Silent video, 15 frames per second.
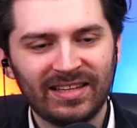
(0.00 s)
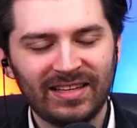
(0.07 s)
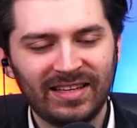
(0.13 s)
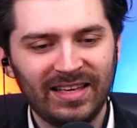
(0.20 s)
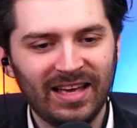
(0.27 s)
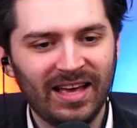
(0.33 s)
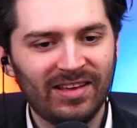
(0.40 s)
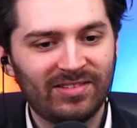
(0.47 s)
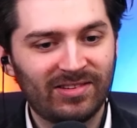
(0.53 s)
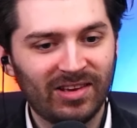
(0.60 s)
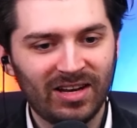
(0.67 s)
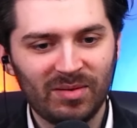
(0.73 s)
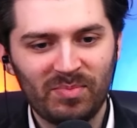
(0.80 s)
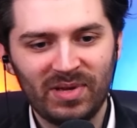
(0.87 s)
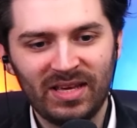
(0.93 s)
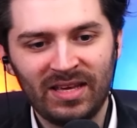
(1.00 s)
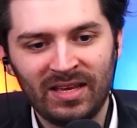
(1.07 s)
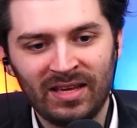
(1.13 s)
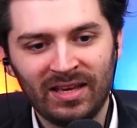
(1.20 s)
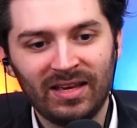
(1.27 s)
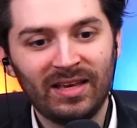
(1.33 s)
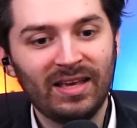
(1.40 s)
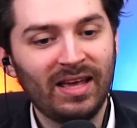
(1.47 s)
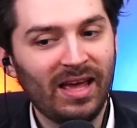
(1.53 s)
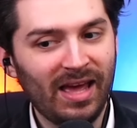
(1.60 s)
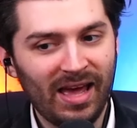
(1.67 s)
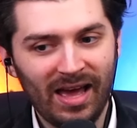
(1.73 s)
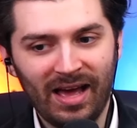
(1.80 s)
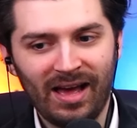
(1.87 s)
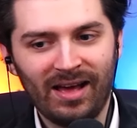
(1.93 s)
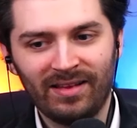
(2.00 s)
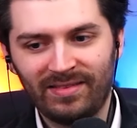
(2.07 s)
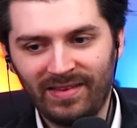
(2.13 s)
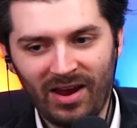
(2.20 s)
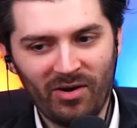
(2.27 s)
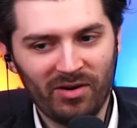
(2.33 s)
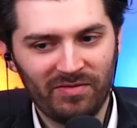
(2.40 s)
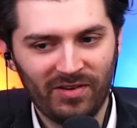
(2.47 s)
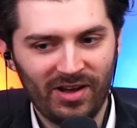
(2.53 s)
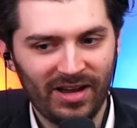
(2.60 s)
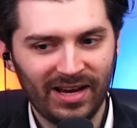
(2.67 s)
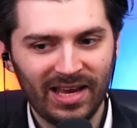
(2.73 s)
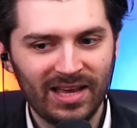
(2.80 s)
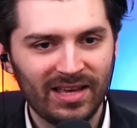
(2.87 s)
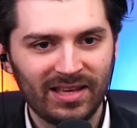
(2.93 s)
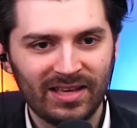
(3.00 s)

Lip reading: It's gonna be, yeah, terrifying.